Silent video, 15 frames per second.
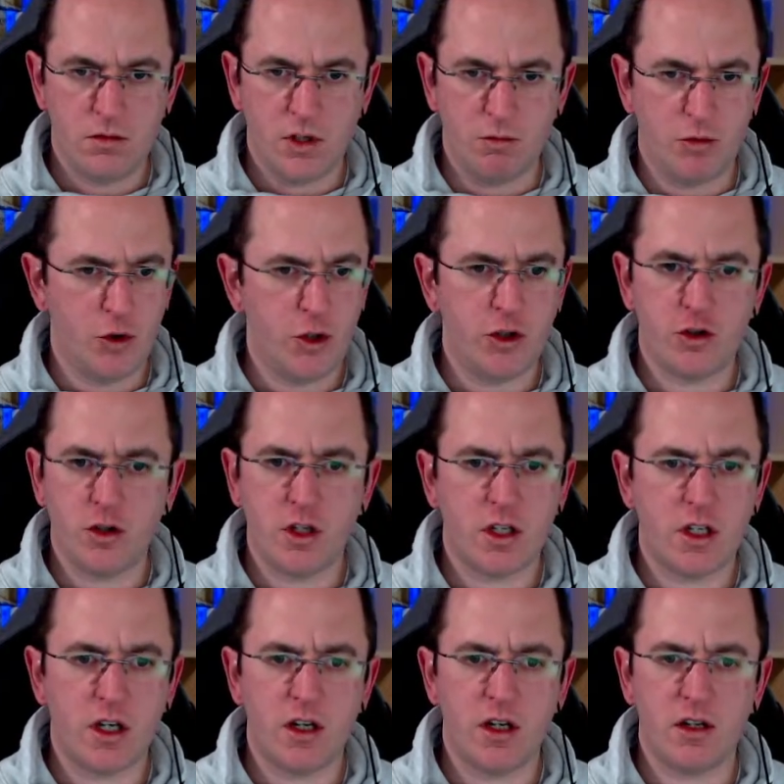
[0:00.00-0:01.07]
I'm pretty sure you
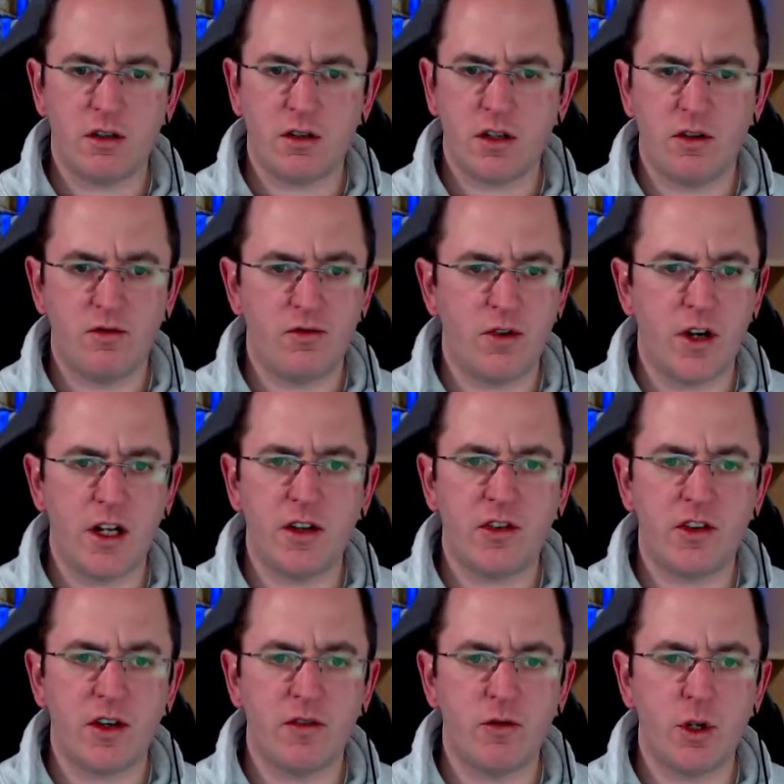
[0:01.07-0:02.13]
can find it
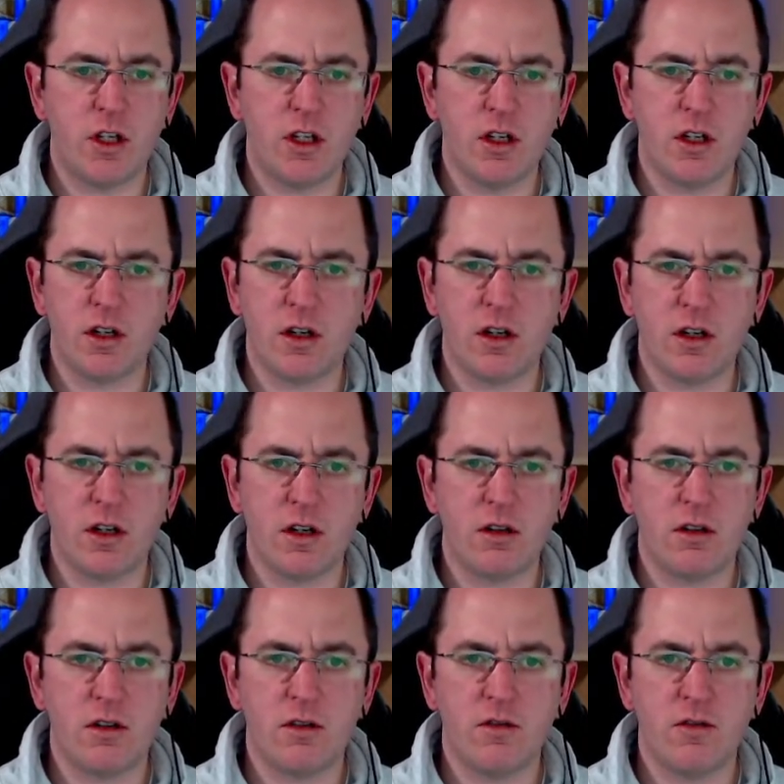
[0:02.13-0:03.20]
somewhere here
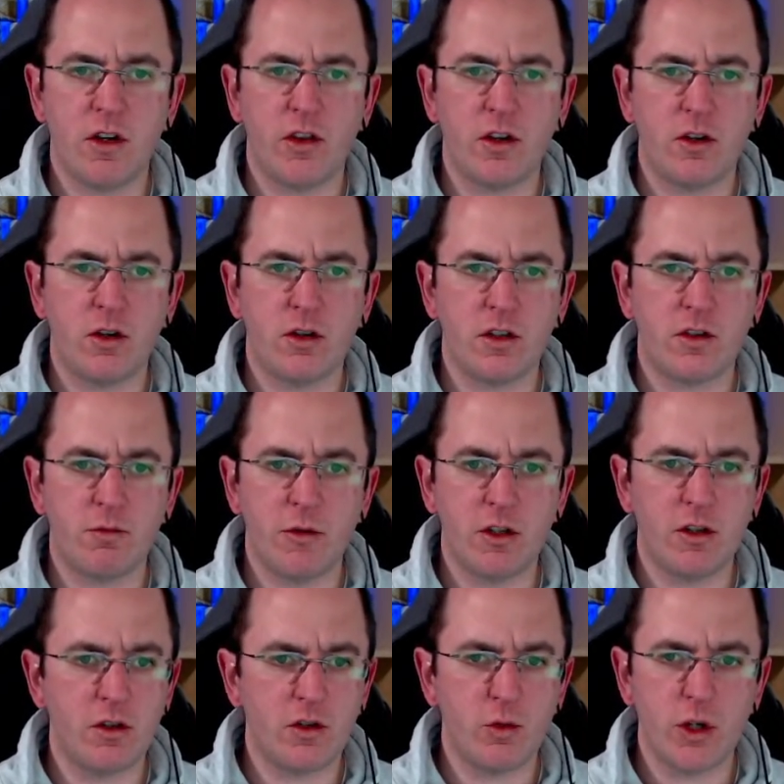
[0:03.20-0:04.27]
by the context
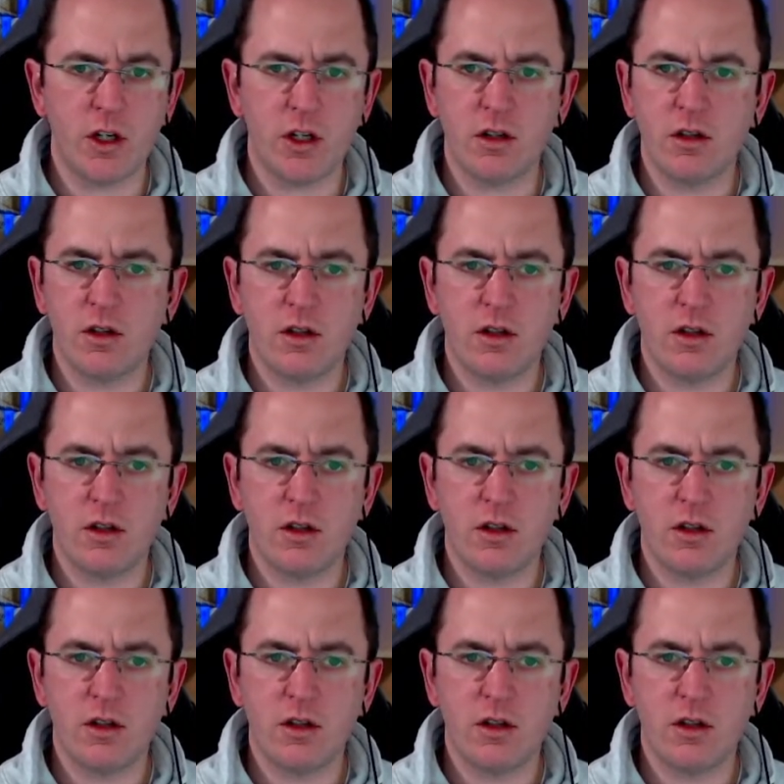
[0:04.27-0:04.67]
menu as well.